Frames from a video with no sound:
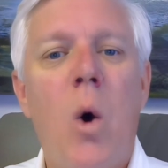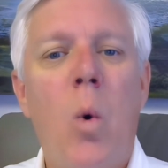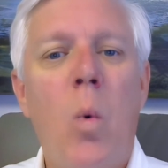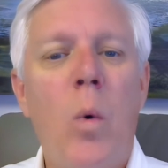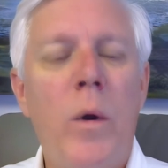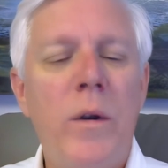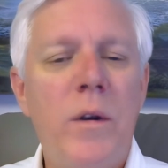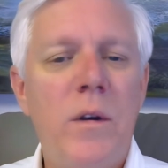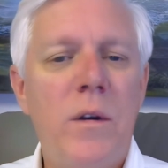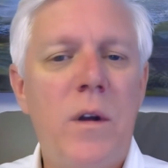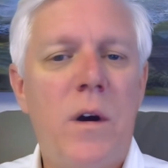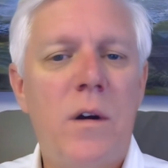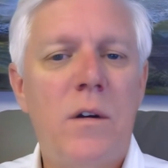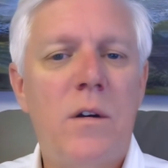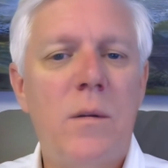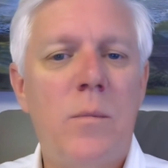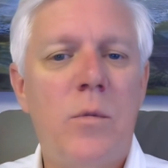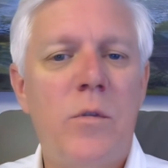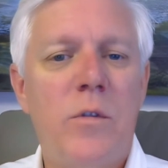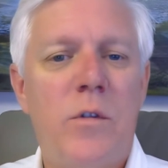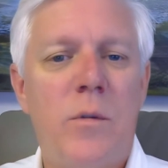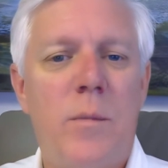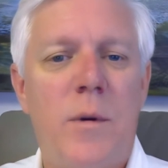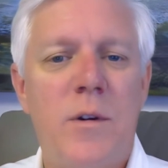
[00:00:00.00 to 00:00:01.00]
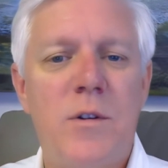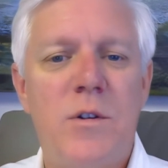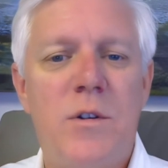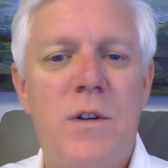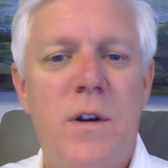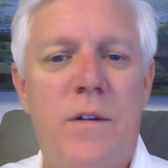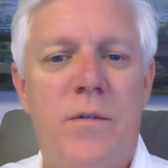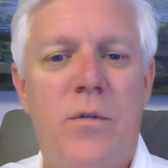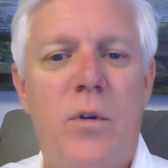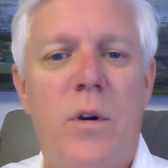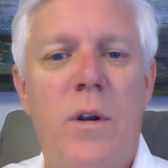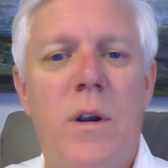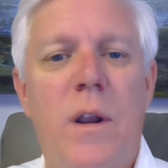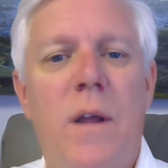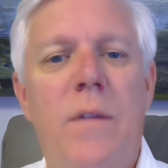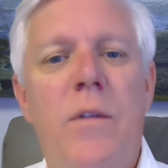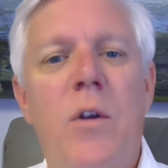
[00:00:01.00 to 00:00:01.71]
Wind deductibles are much different,